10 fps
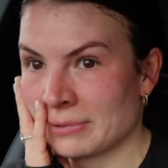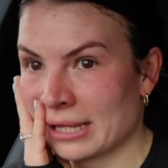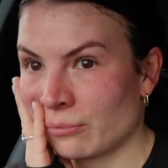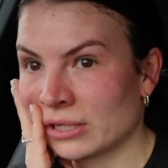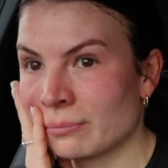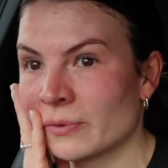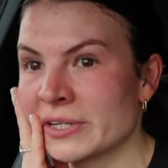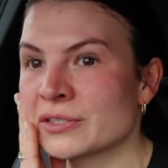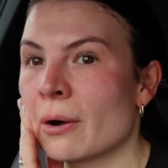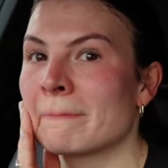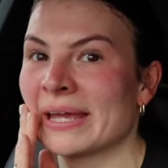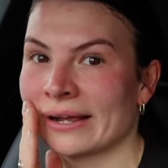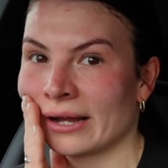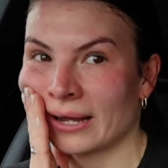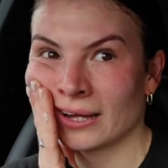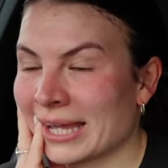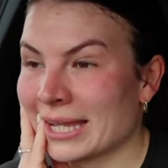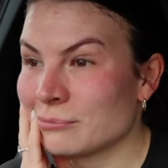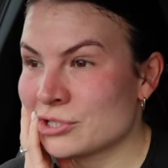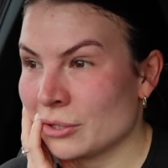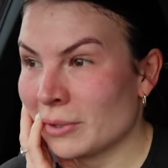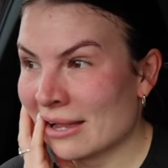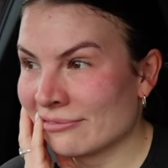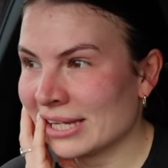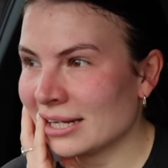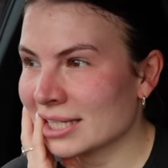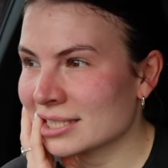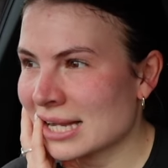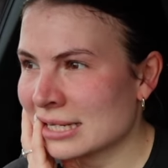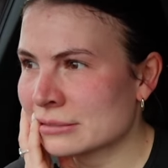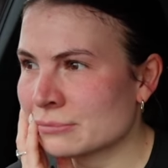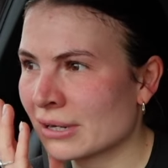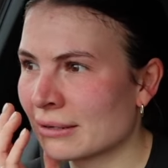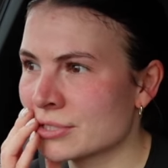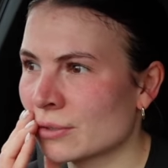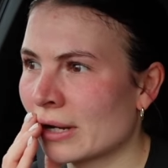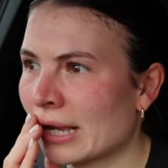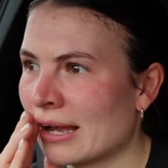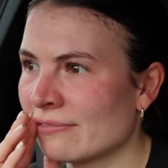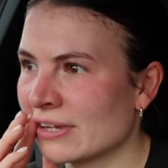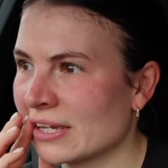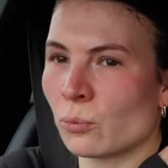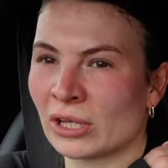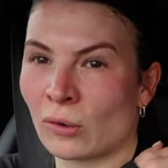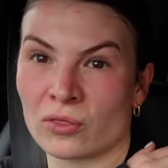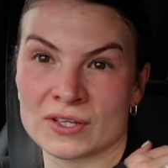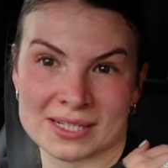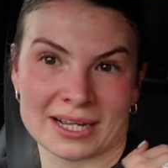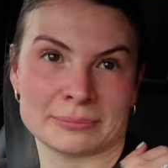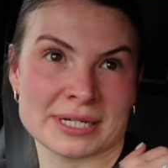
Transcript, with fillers: but then when the boys got bigger, came too heavy. Like tandem prams are quite heavy. We got the side